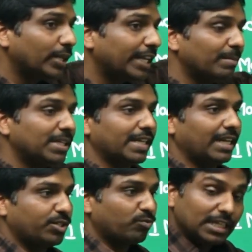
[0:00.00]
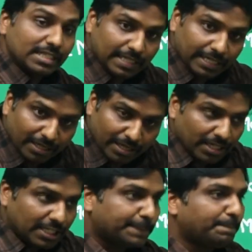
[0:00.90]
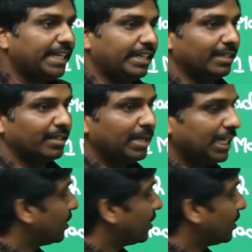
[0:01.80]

missiles, what is the speed? Means